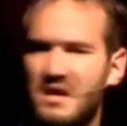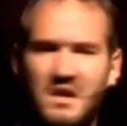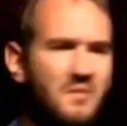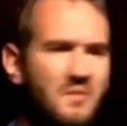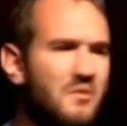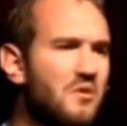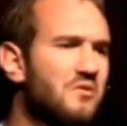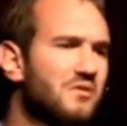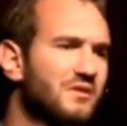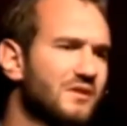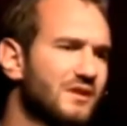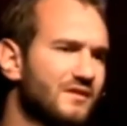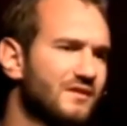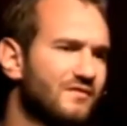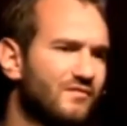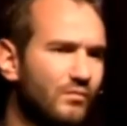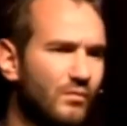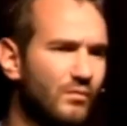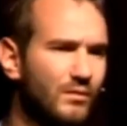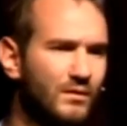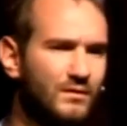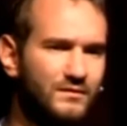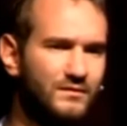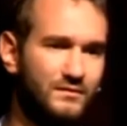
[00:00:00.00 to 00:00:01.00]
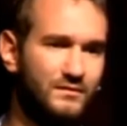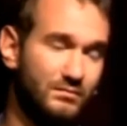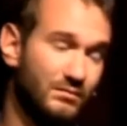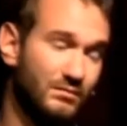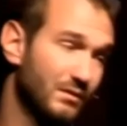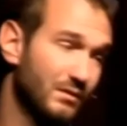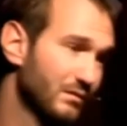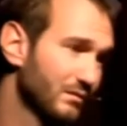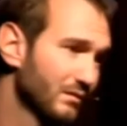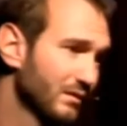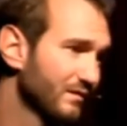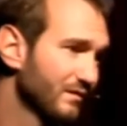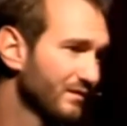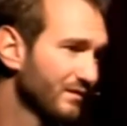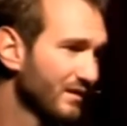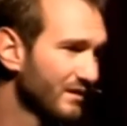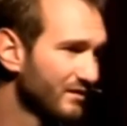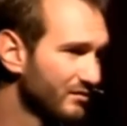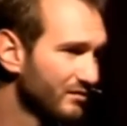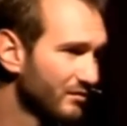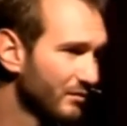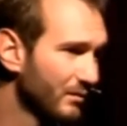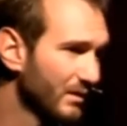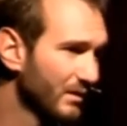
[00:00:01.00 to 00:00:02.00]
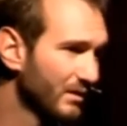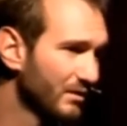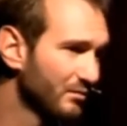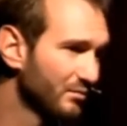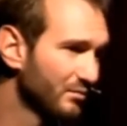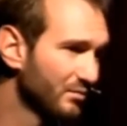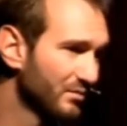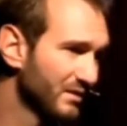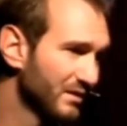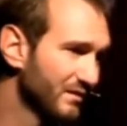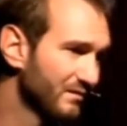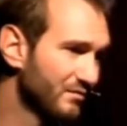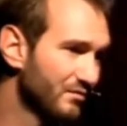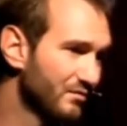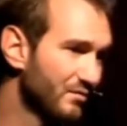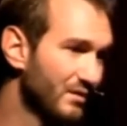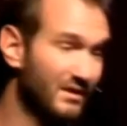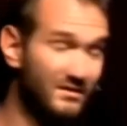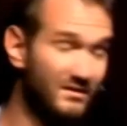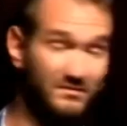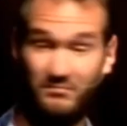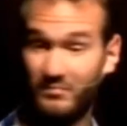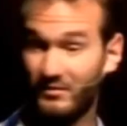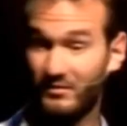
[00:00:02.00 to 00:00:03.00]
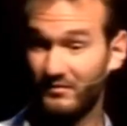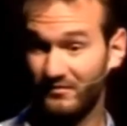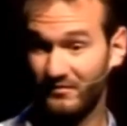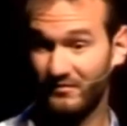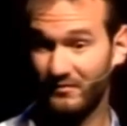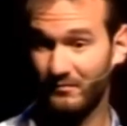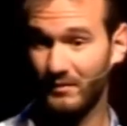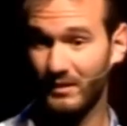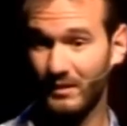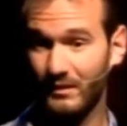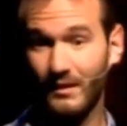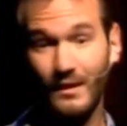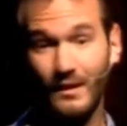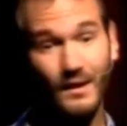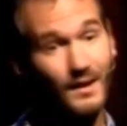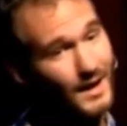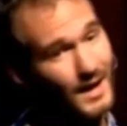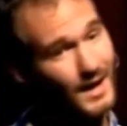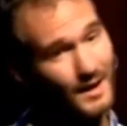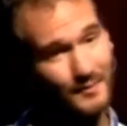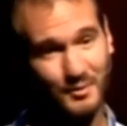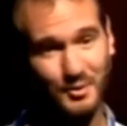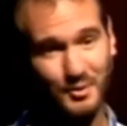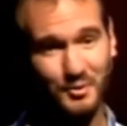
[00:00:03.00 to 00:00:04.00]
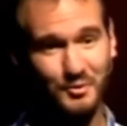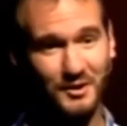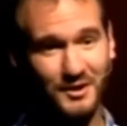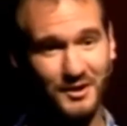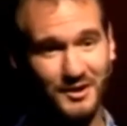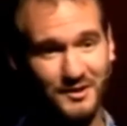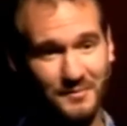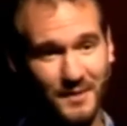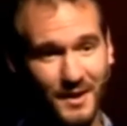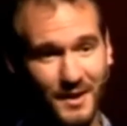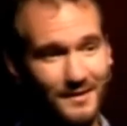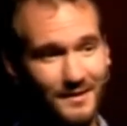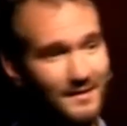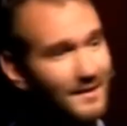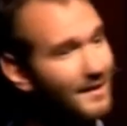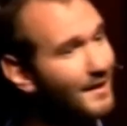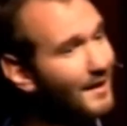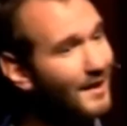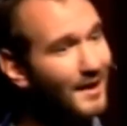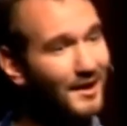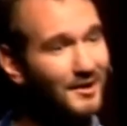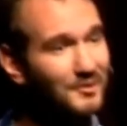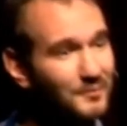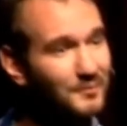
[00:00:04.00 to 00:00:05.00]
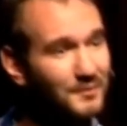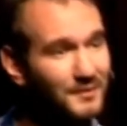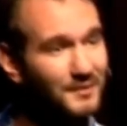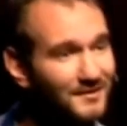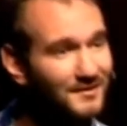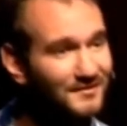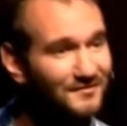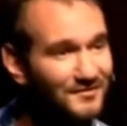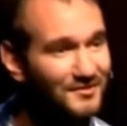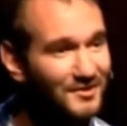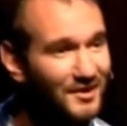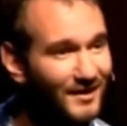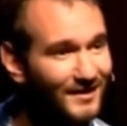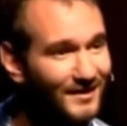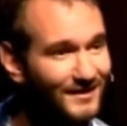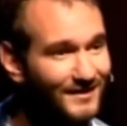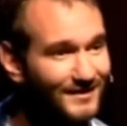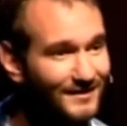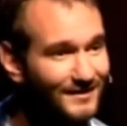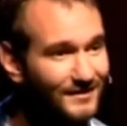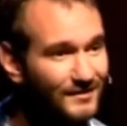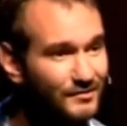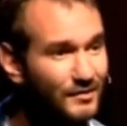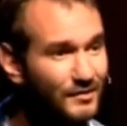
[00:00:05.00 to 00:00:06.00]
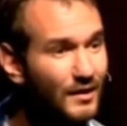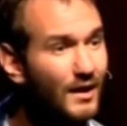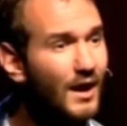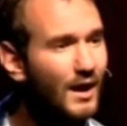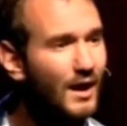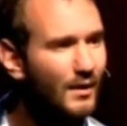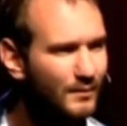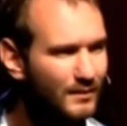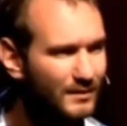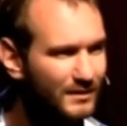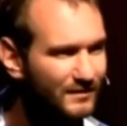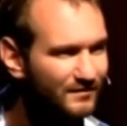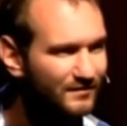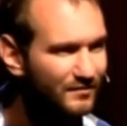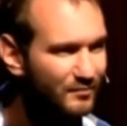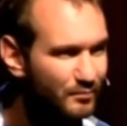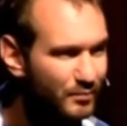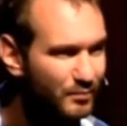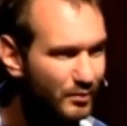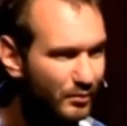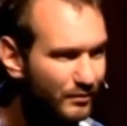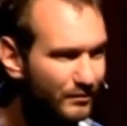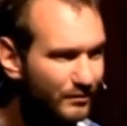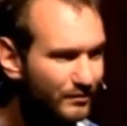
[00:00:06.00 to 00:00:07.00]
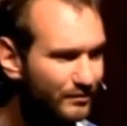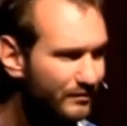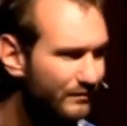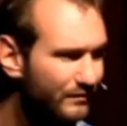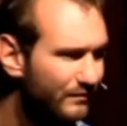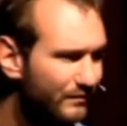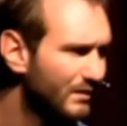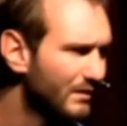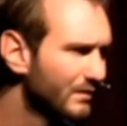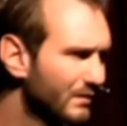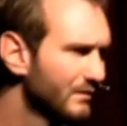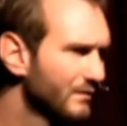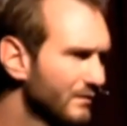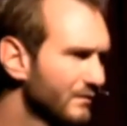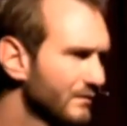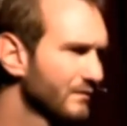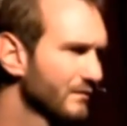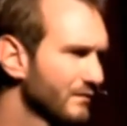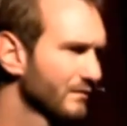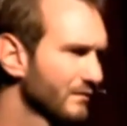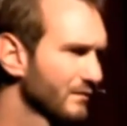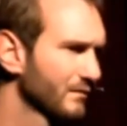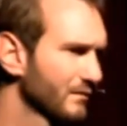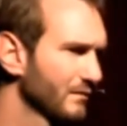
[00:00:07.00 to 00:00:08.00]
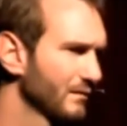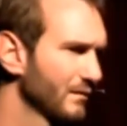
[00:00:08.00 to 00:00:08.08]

I only live once. Well, if that's the way you believe, great. But for me, I'm a greedy man. I don't want to live for 90 years. I want to live for billions of years.